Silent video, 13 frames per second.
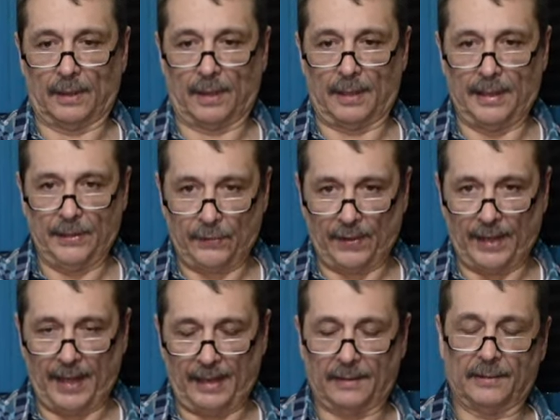
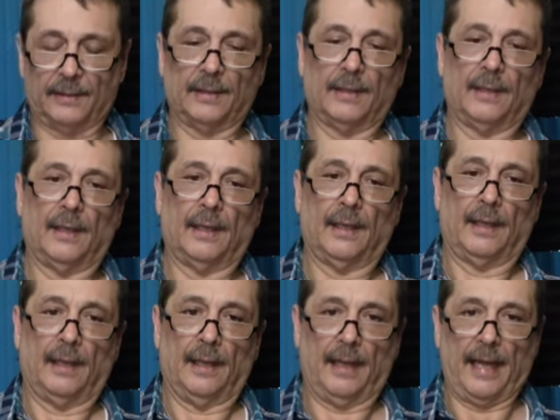Ethernet.
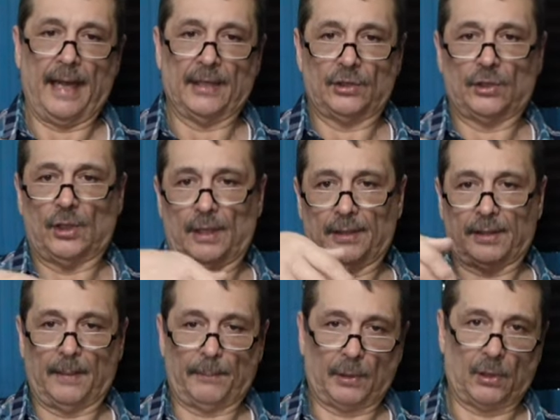It has your
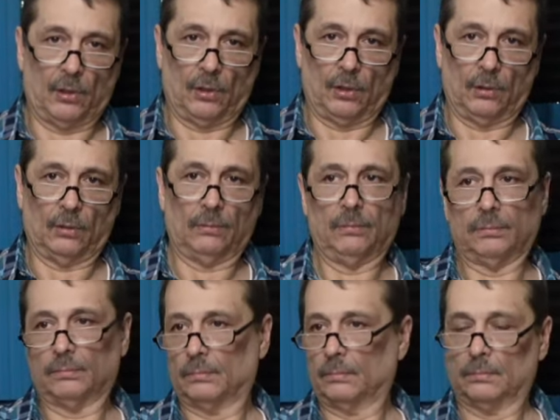typical
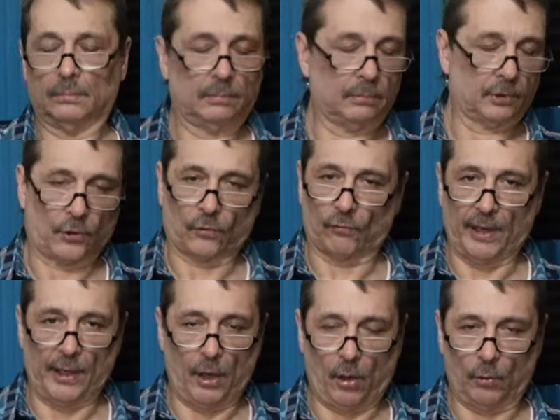
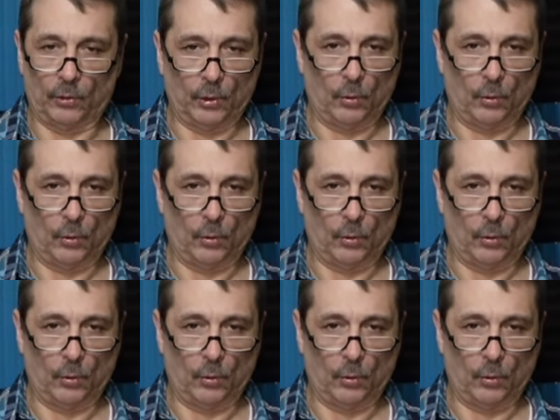3.0